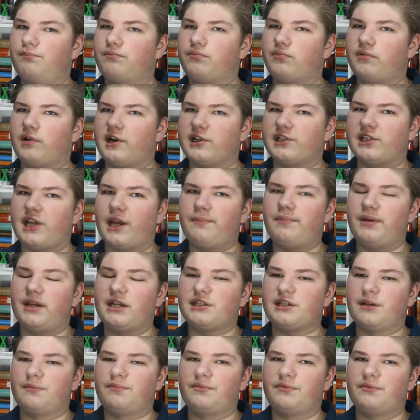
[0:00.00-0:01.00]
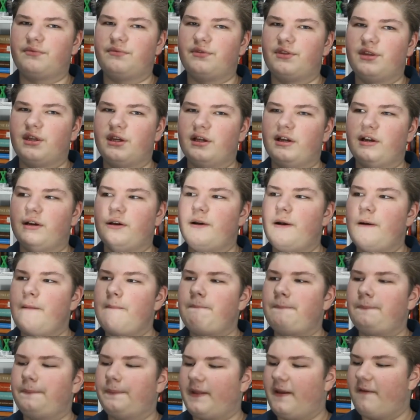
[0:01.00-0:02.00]
because I picked up the
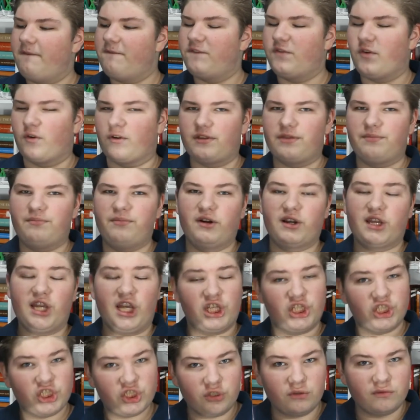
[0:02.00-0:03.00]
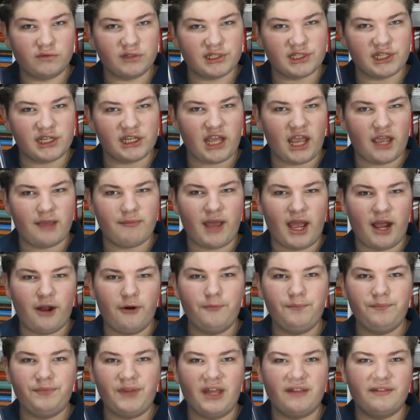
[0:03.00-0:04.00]
fourth book as soon as it came
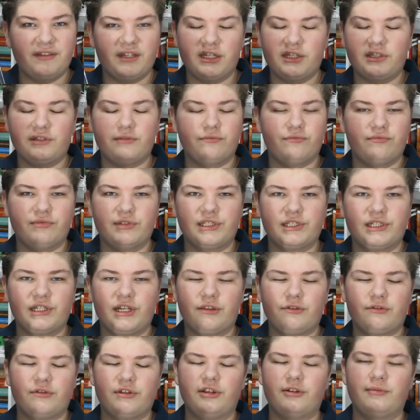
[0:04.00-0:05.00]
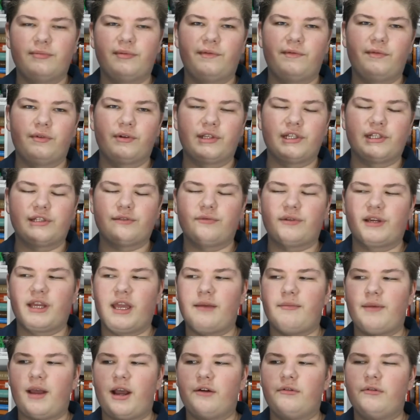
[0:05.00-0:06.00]
out, and then it was another year before this one
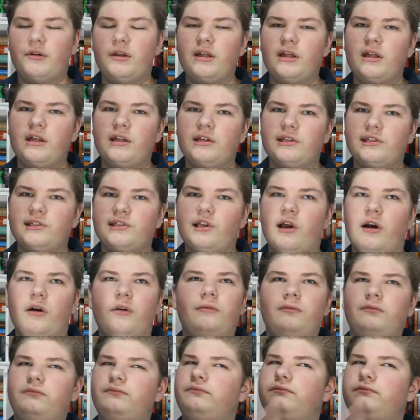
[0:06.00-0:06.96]
came out. So,